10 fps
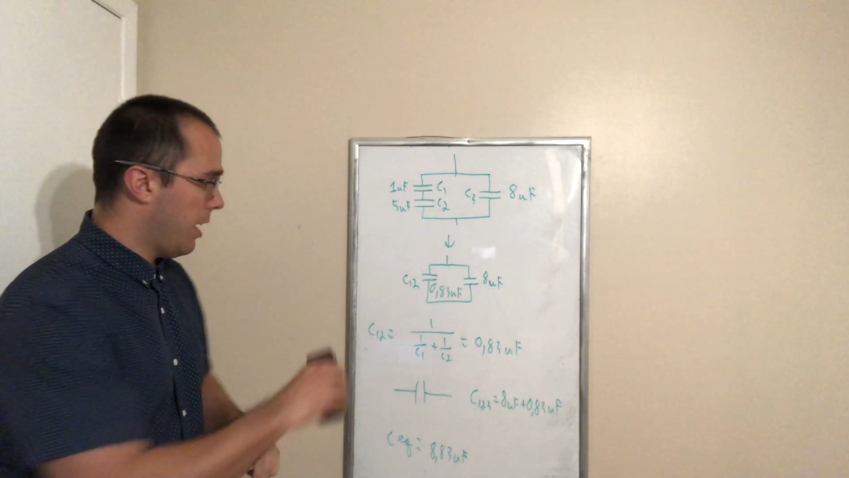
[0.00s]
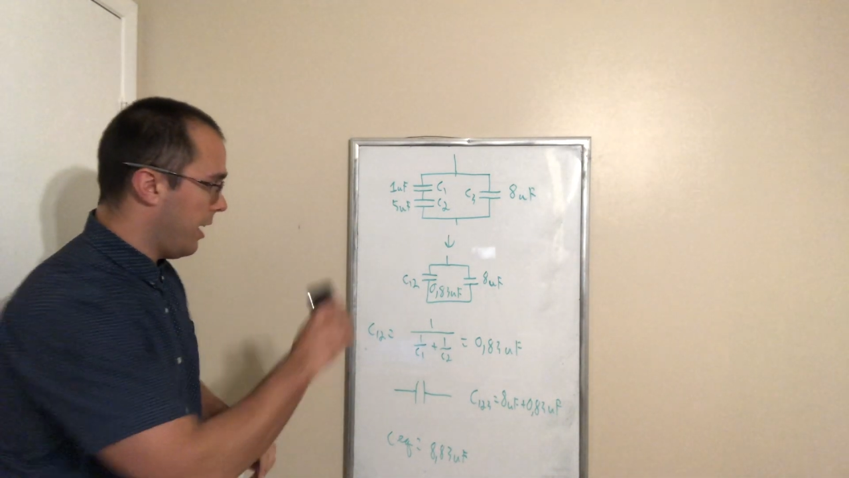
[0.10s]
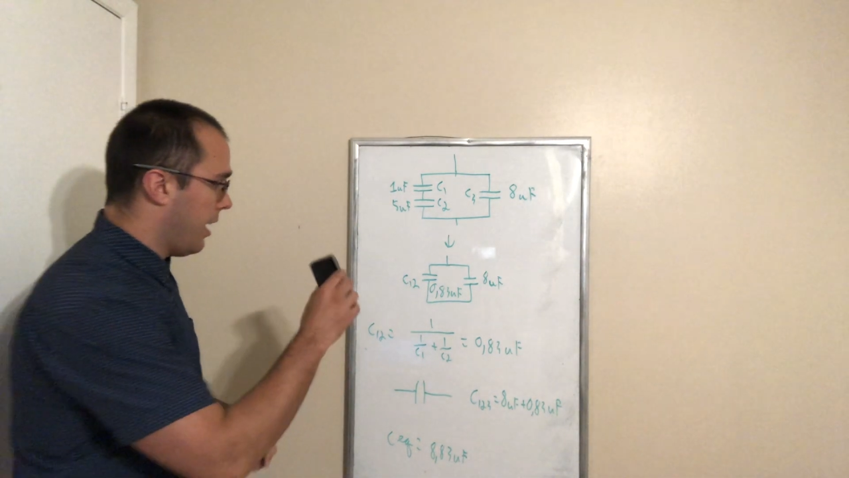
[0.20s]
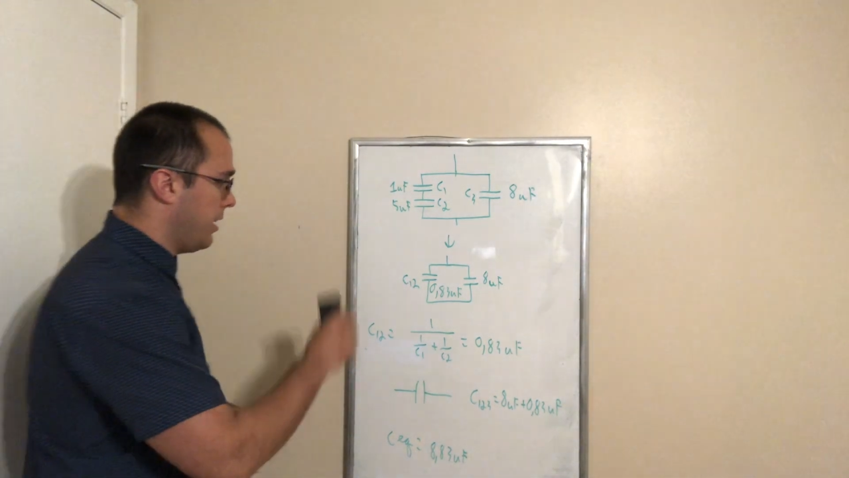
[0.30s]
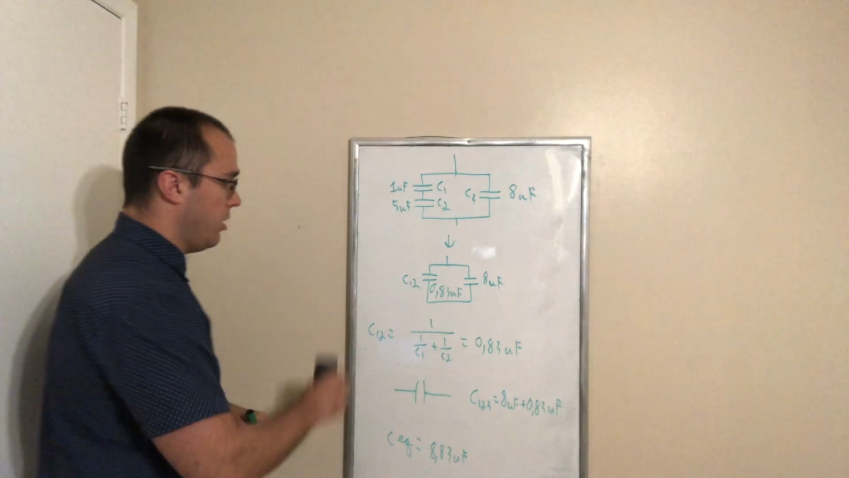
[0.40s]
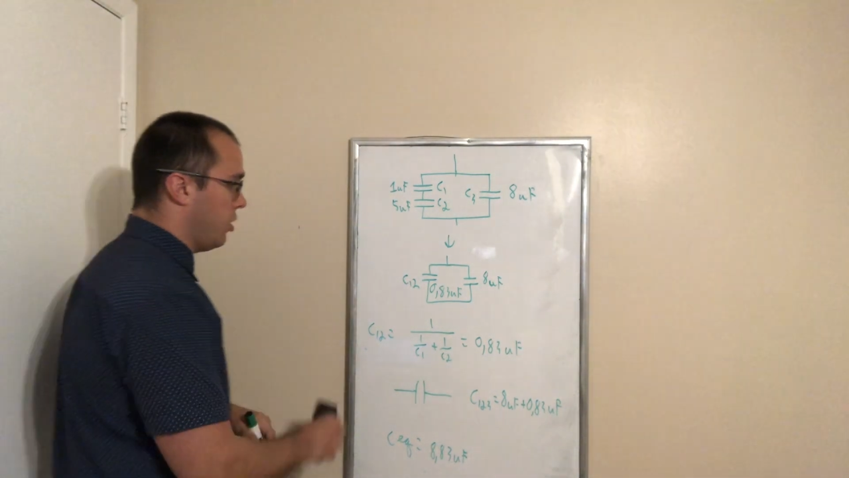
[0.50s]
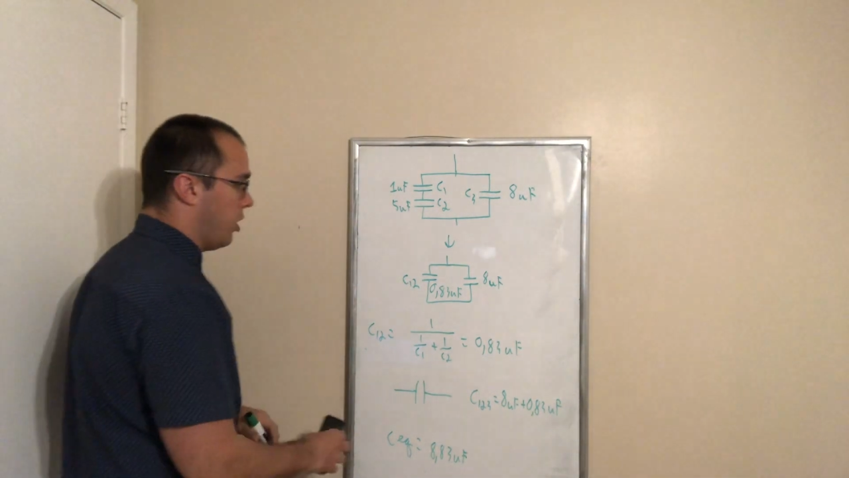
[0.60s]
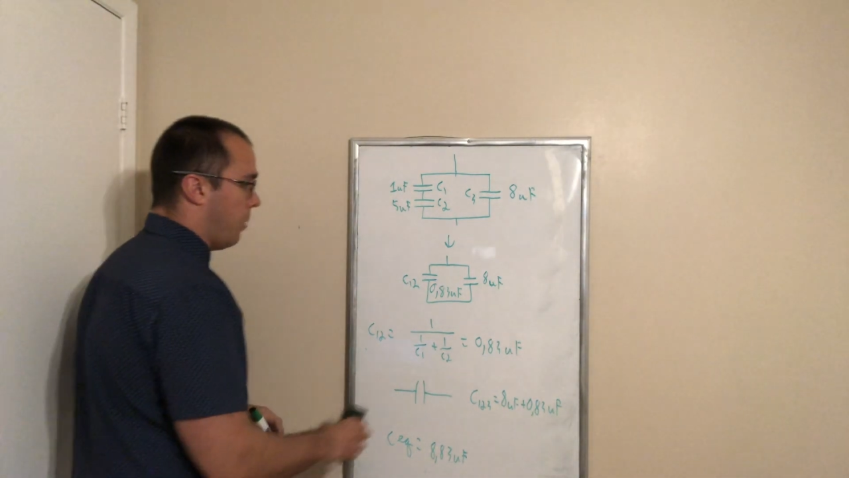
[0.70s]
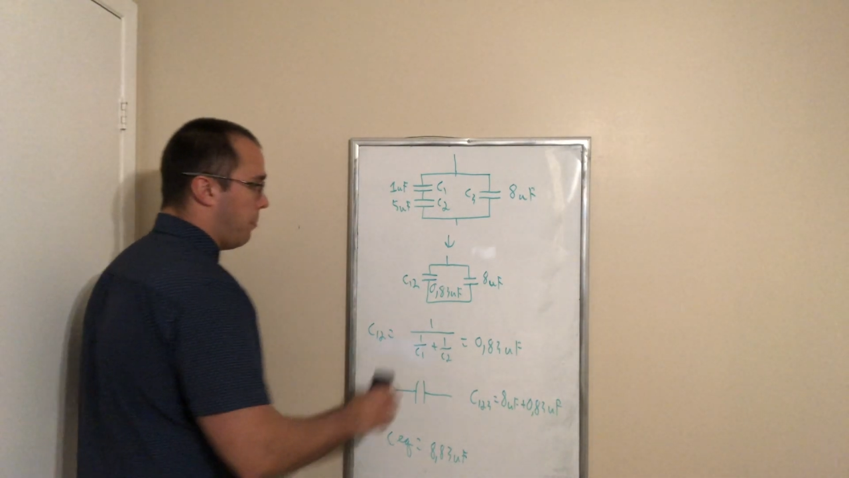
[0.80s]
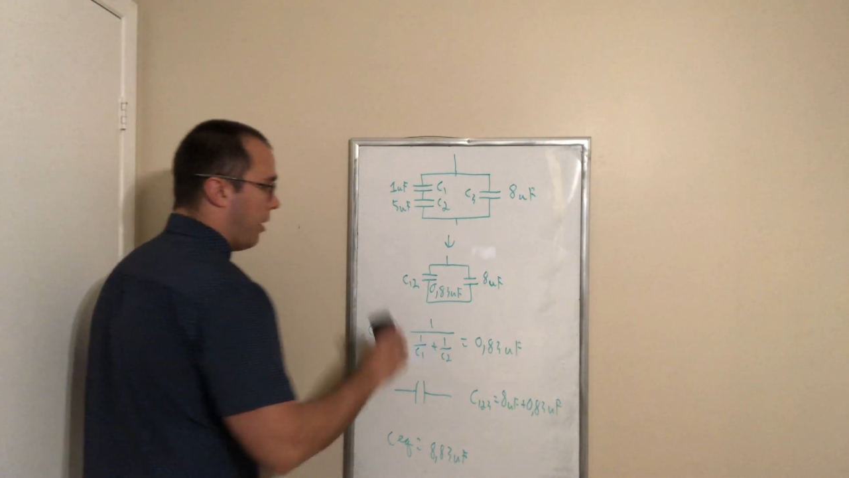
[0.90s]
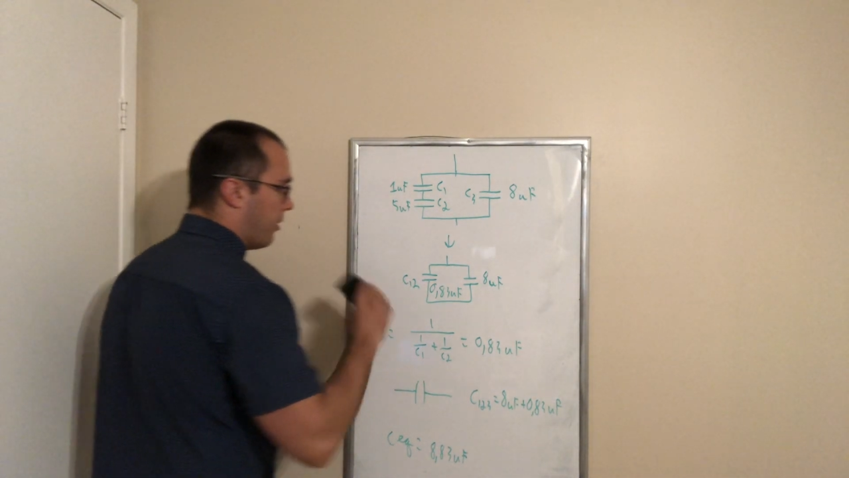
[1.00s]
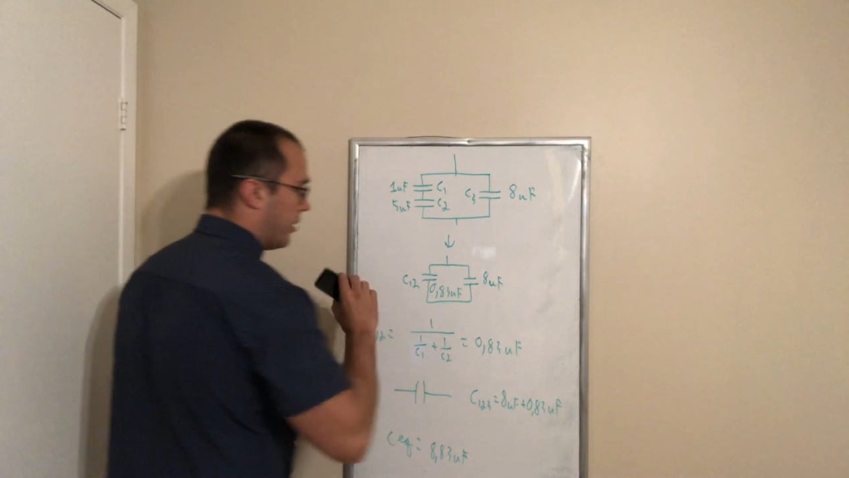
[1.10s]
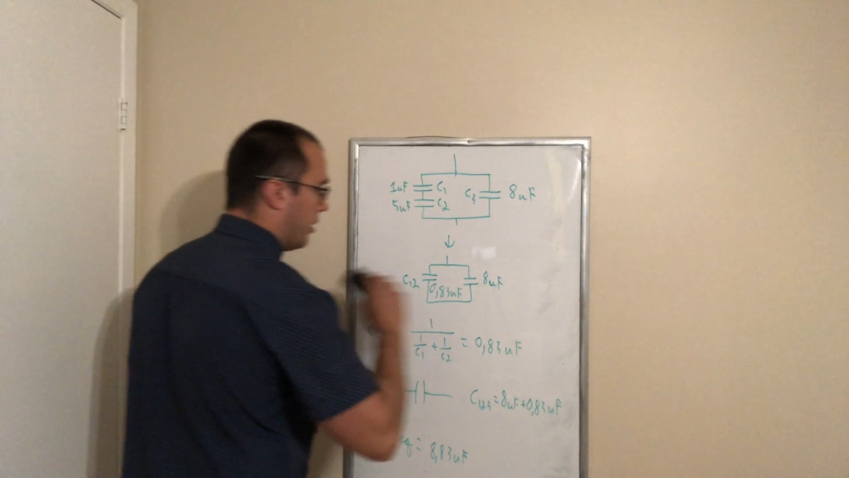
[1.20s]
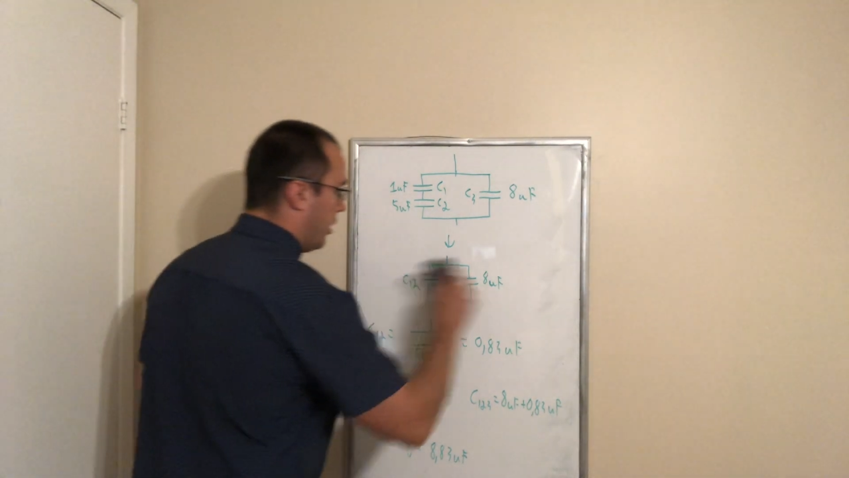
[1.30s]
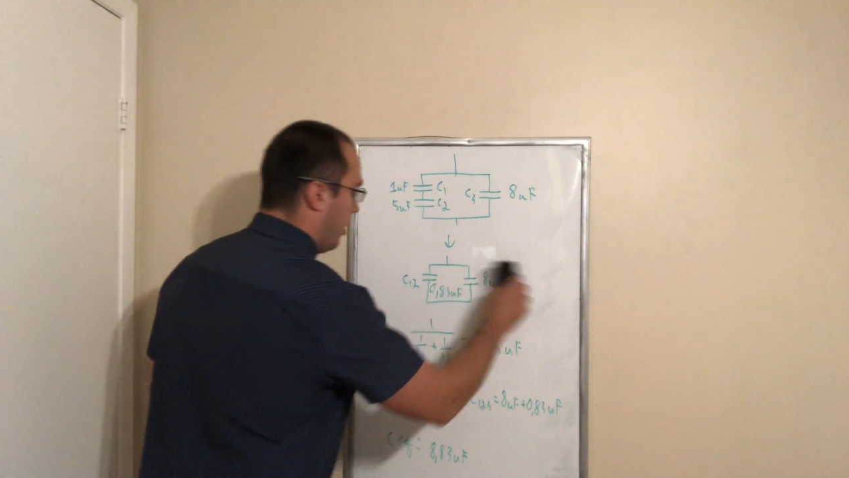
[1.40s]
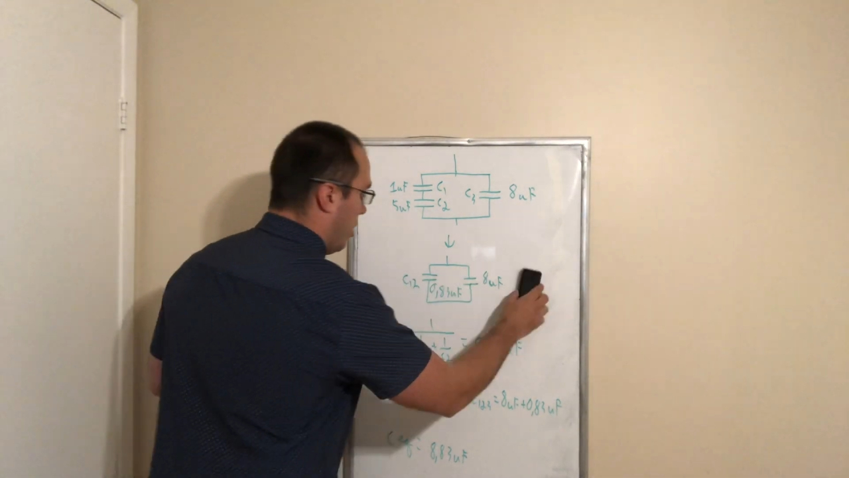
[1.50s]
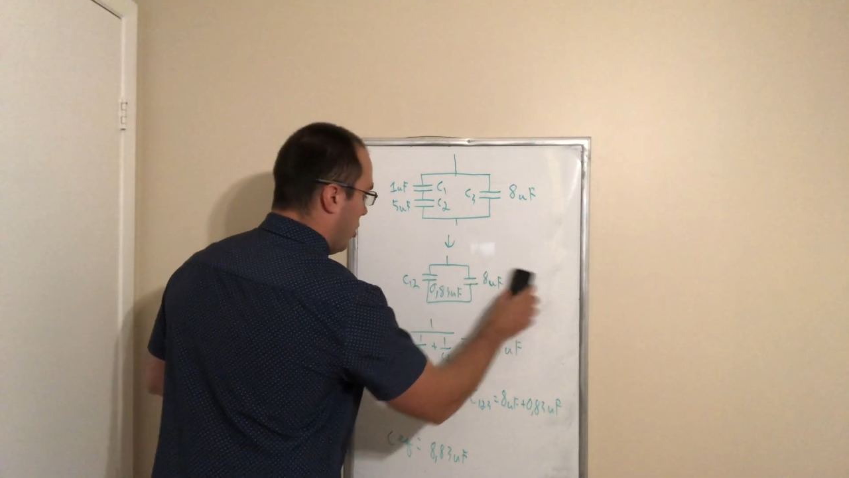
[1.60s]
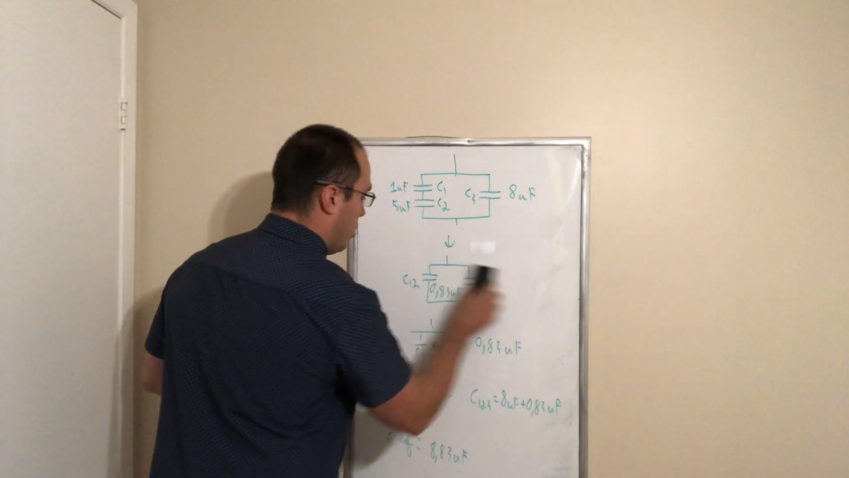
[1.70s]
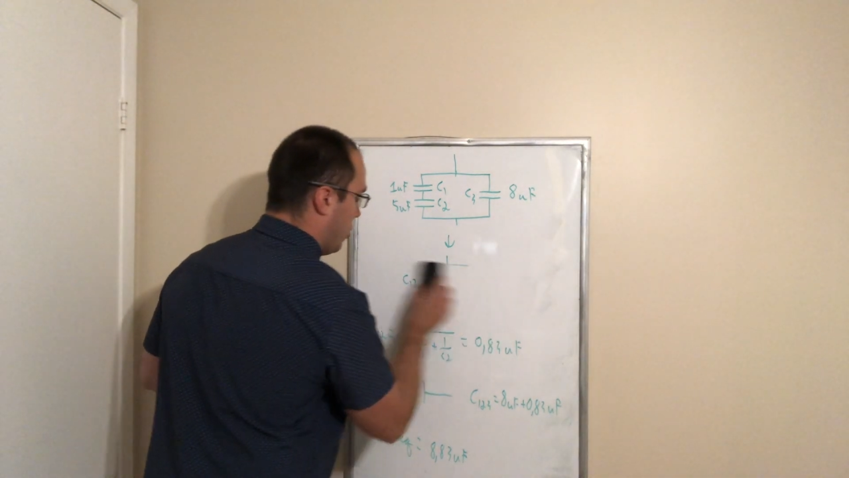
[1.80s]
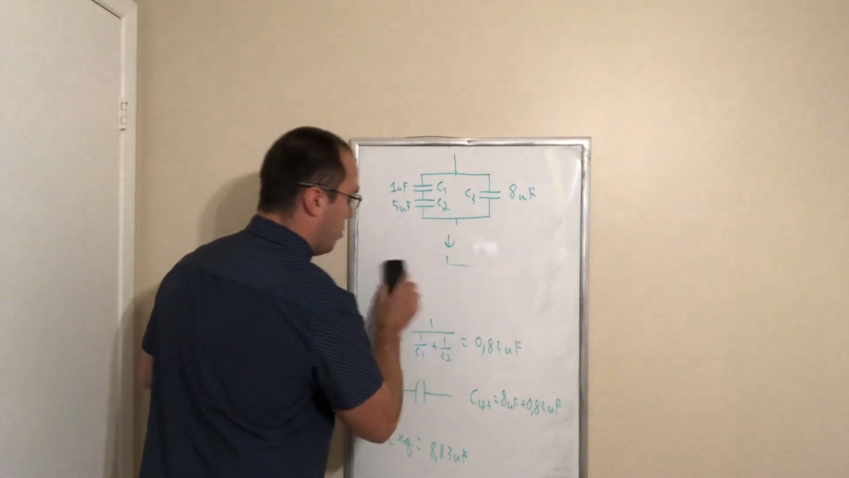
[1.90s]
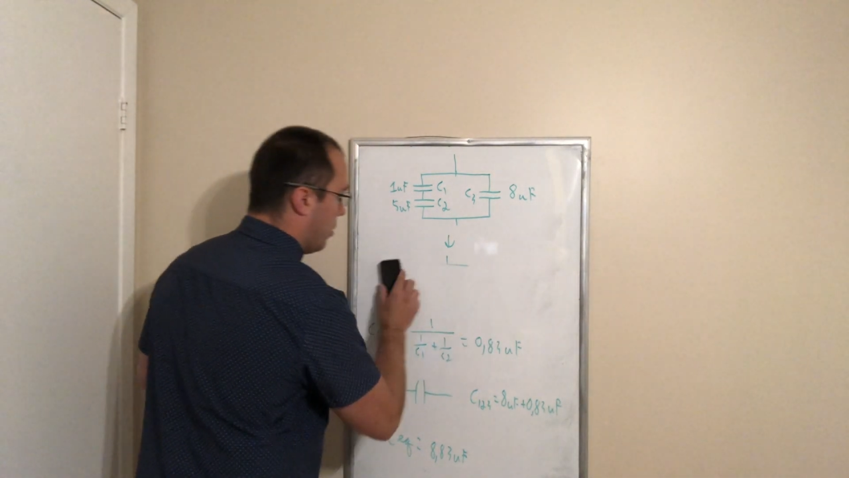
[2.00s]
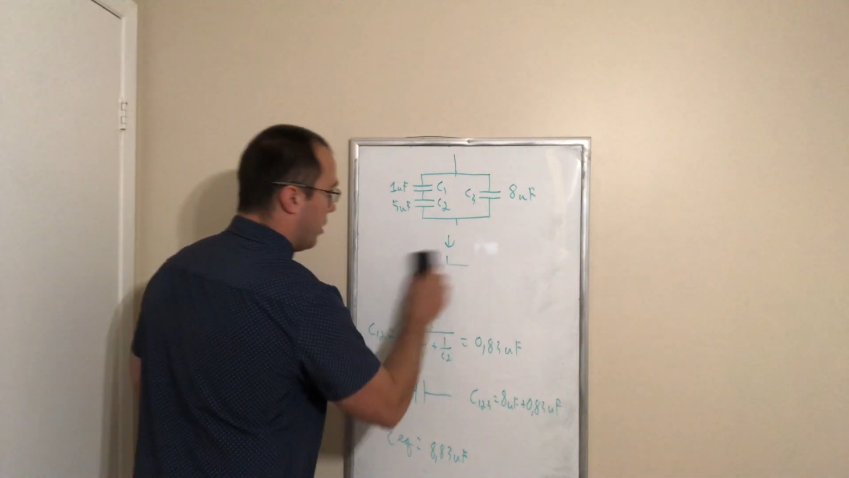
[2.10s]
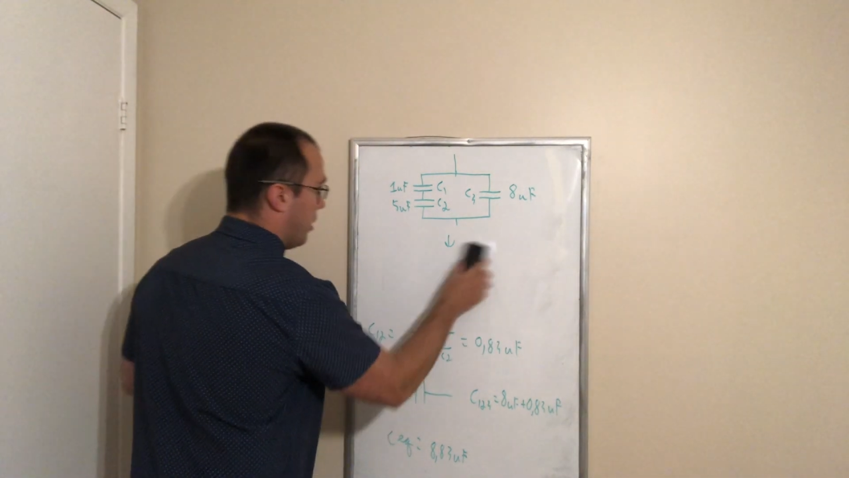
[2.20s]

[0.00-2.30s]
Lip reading: I need the top part to